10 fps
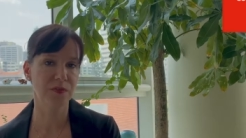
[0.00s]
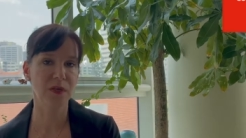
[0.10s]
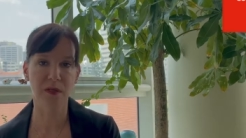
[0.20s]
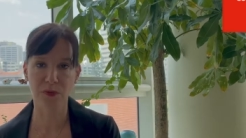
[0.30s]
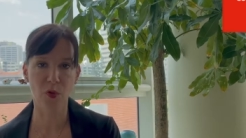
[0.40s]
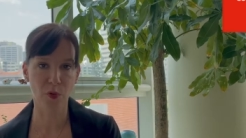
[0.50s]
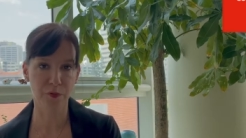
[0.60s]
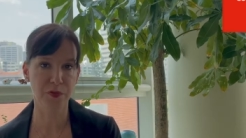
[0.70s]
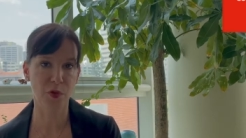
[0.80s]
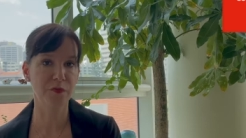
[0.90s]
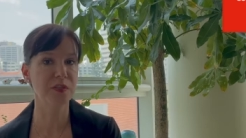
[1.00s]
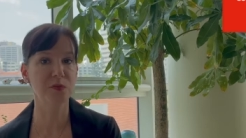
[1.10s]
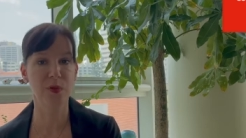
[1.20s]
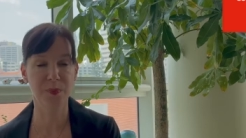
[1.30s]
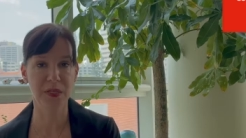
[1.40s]
the role of the office
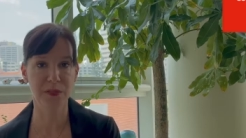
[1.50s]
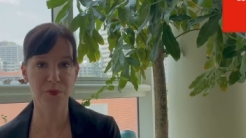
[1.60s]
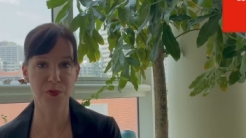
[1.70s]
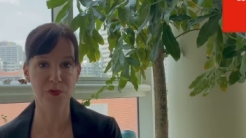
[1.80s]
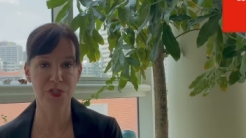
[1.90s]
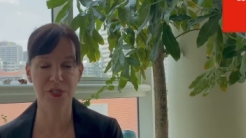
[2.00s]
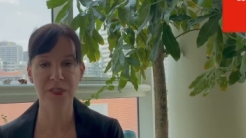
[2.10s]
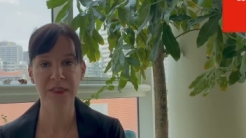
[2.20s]
will be in the future.